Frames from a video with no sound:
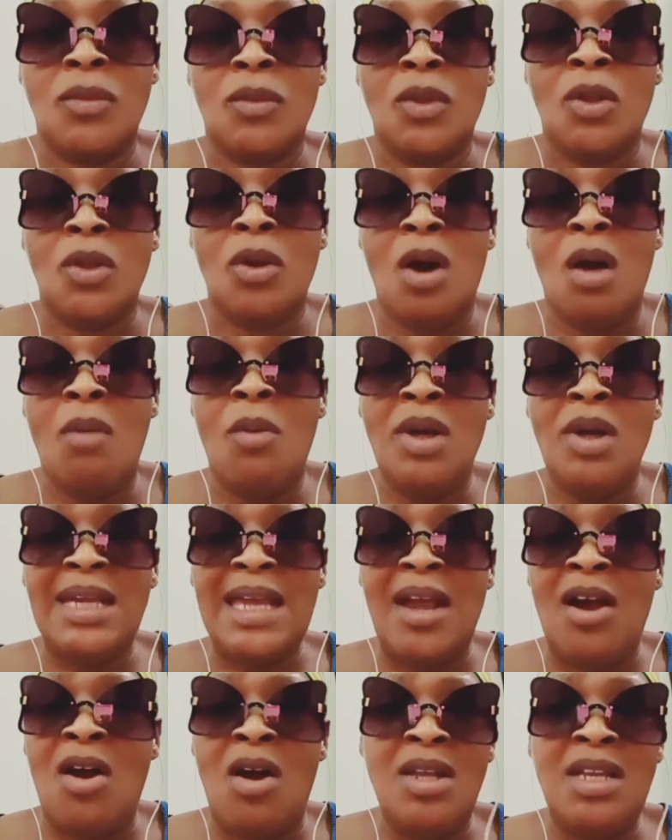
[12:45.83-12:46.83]
I'm
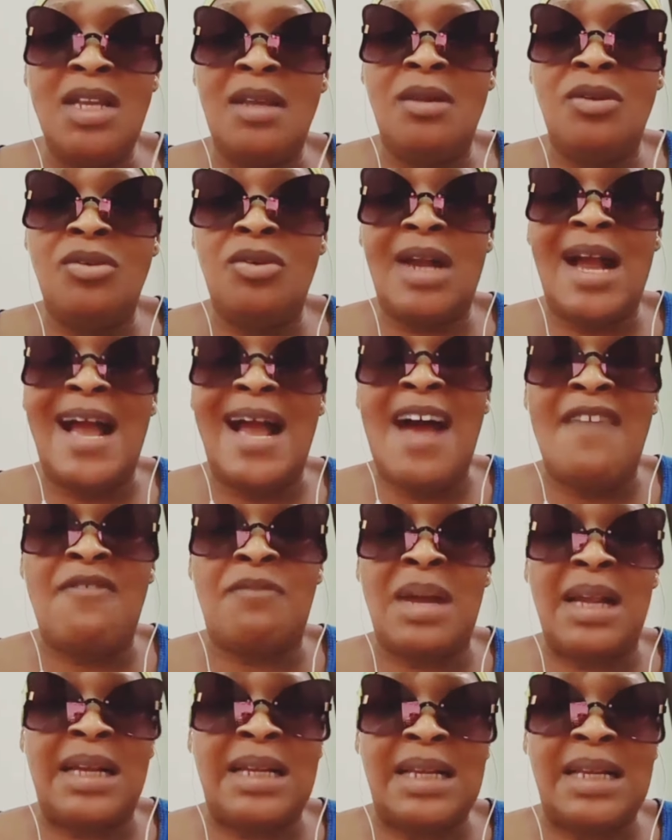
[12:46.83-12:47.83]
okay, honey, you can't have
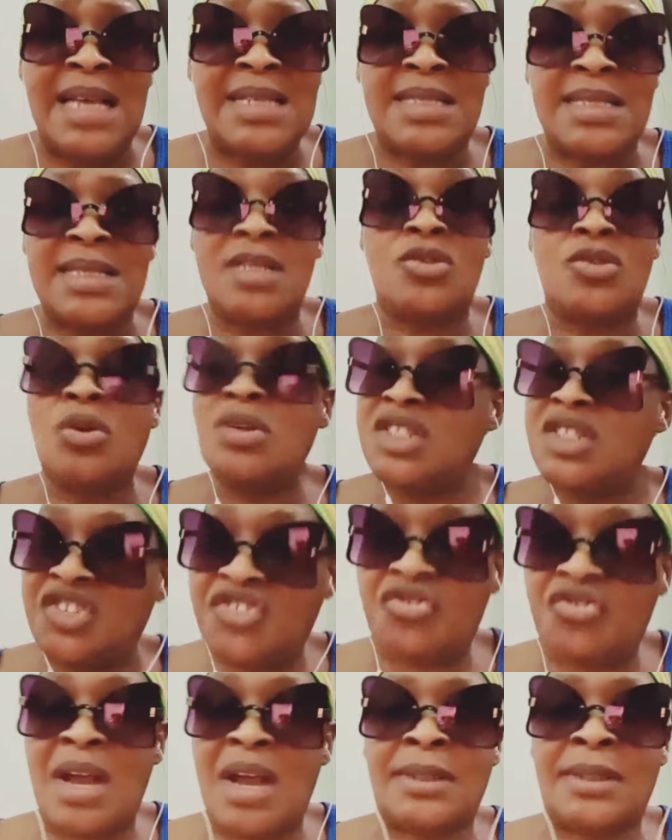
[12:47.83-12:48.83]
my glasses. Don't
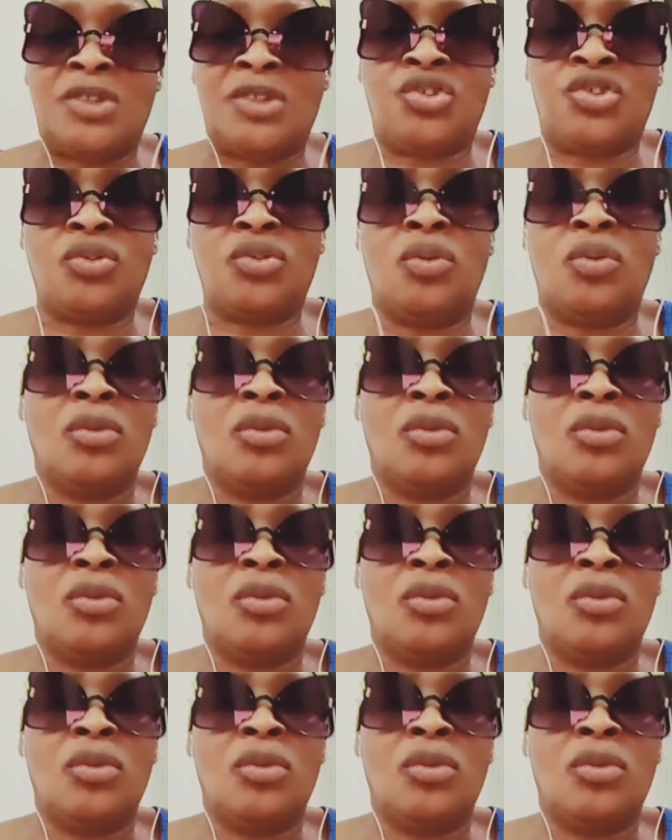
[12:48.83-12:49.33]
distract the show.